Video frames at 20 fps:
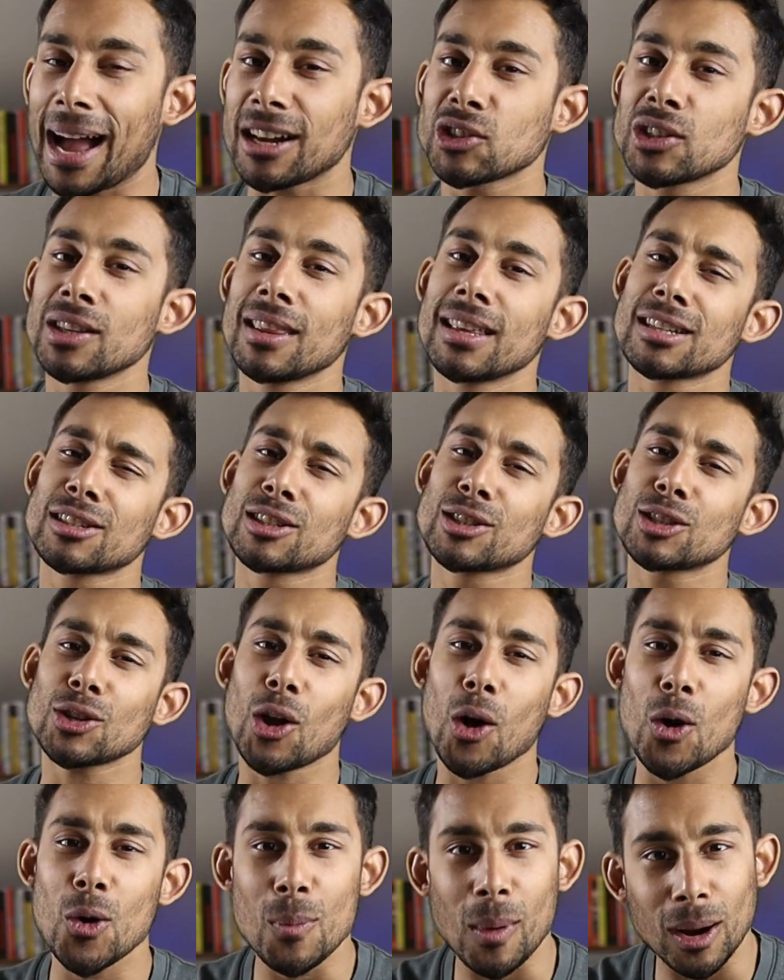actually there's
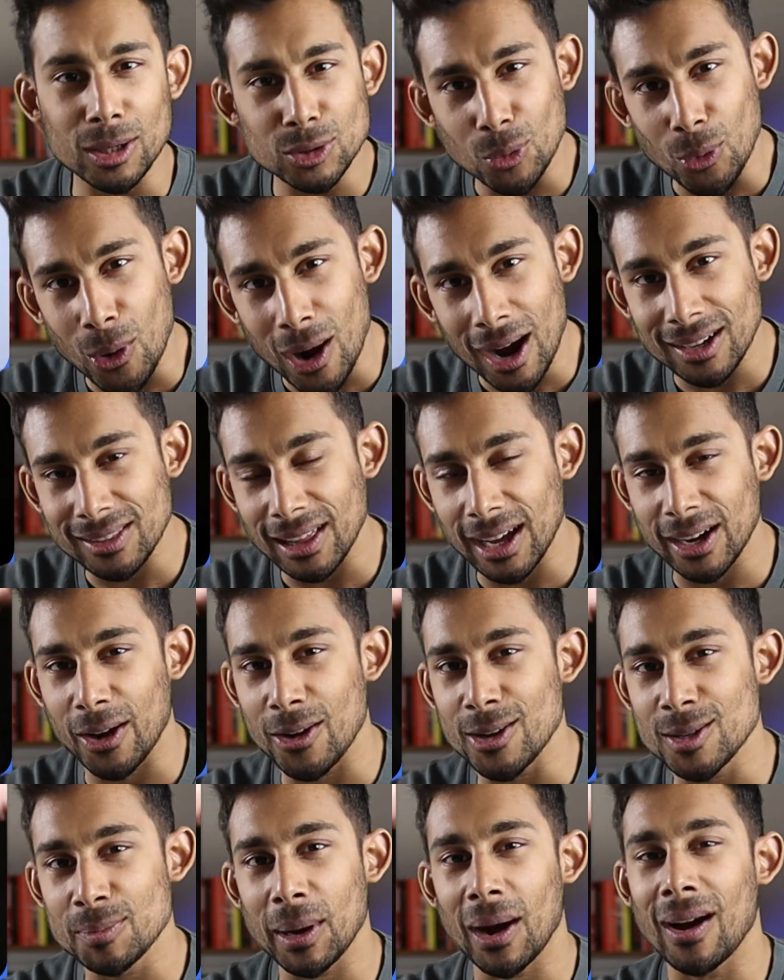so much work that
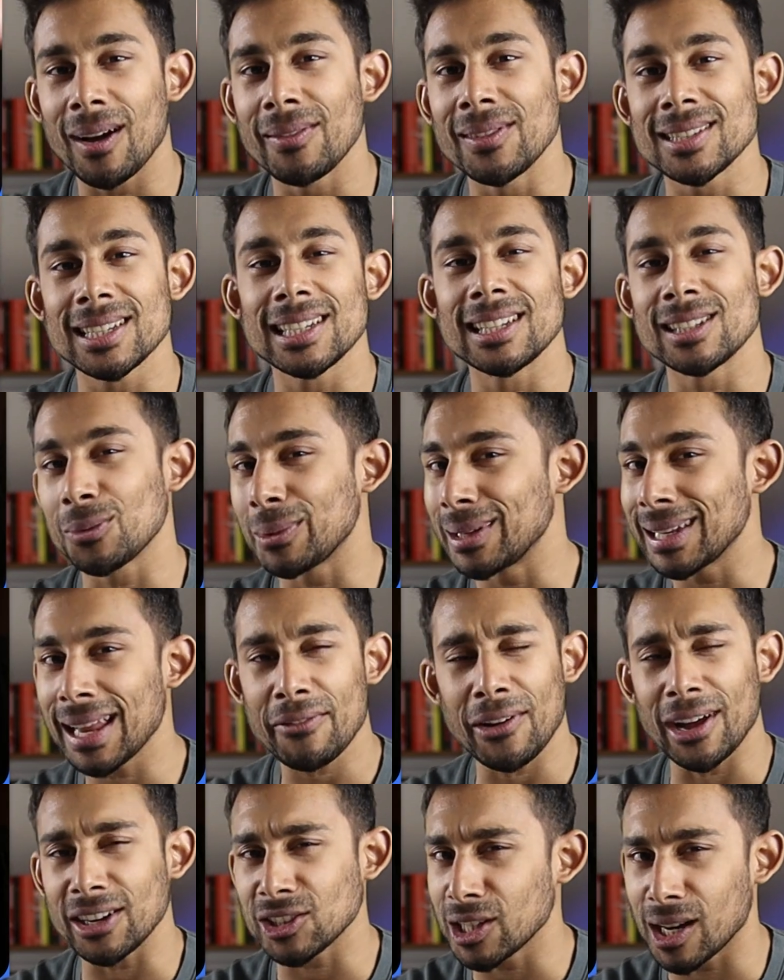goes behind the scenes and we
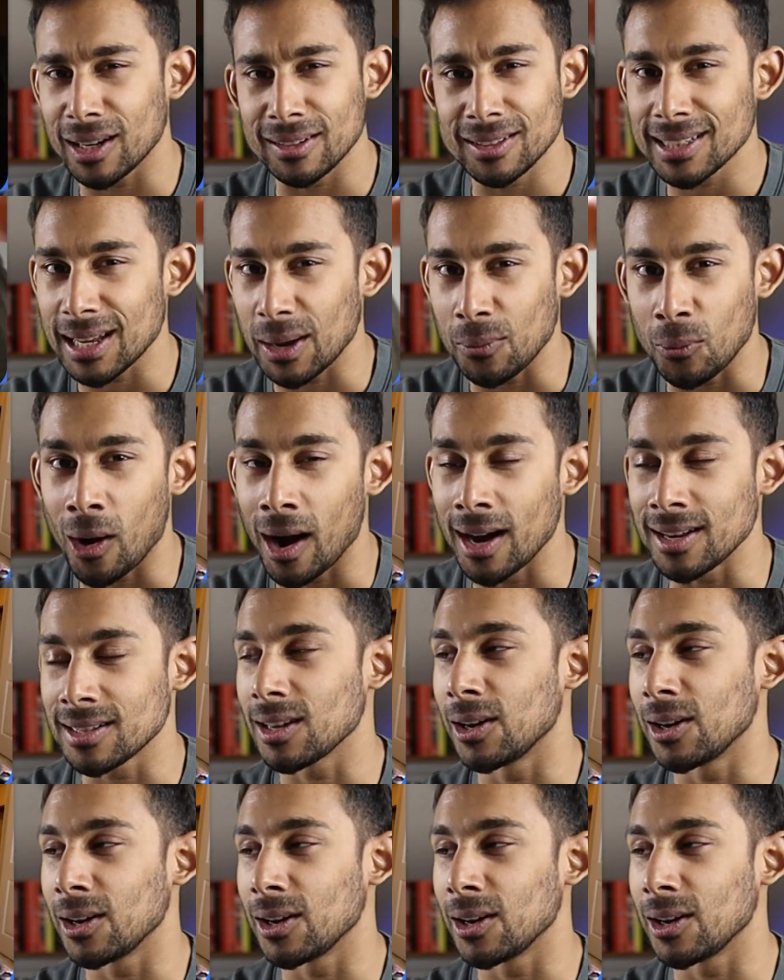never actually understand why.